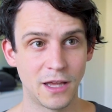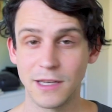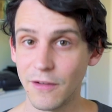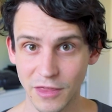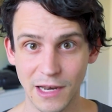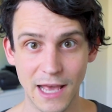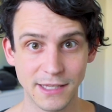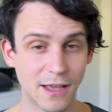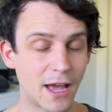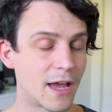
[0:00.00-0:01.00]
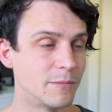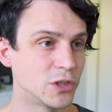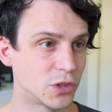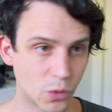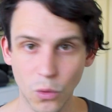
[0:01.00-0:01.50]
Nevertheless, I am
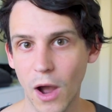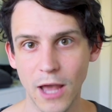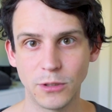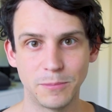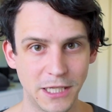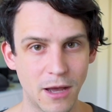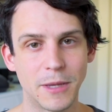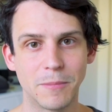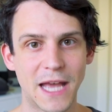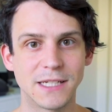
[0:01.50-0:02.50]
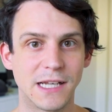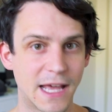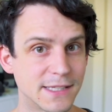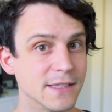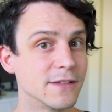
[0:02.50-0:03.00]
sure I will be coming back to
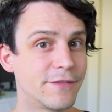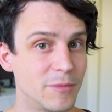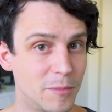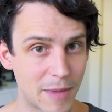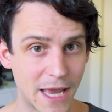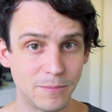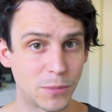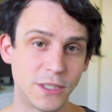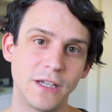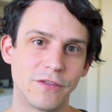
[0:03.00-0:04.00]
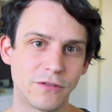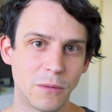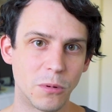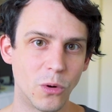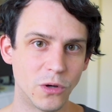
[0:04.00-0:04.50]
lessons from the main body of the
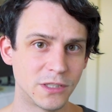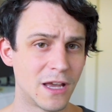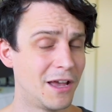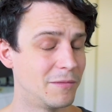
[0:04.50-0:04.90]
report